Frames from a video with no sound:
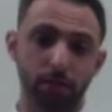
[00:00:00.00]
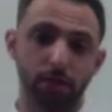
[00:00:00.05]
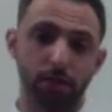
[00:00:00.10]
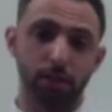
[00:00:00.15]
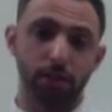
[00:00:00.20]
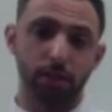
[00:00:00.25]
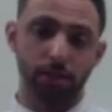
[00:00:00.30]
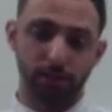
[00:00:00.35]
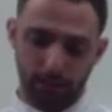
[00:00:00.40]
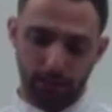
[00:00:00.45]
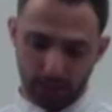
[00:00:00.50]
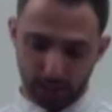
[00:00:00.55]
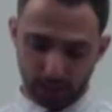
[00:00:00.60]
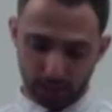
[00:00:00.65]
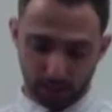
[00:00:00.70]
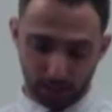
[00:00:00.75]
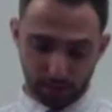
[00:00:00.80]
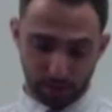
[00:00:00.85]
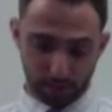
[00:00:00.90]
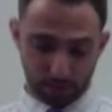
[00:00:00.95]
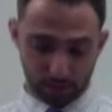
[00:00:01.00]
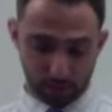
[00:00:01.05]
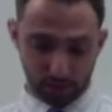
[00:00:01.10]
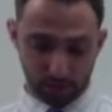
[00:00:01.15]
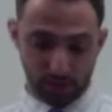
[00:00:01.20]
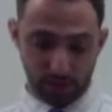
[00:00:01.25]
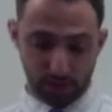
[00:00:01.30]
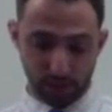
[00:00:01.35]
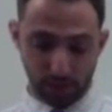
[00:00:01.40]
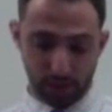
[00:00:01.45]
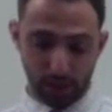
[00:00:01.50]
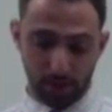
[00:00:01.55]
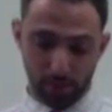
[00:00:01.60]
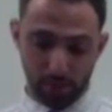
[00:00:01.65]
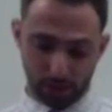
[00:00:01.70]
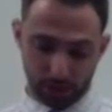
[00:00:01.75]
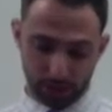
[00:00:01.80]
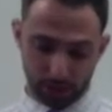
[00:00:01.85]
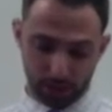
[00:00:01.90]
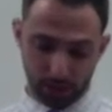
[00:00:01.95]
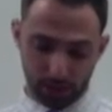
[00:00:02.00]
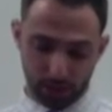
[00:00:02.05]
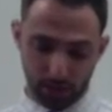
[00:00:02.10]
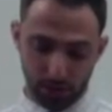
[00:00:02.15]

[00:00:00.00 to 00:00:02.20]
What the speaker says: zinc complex,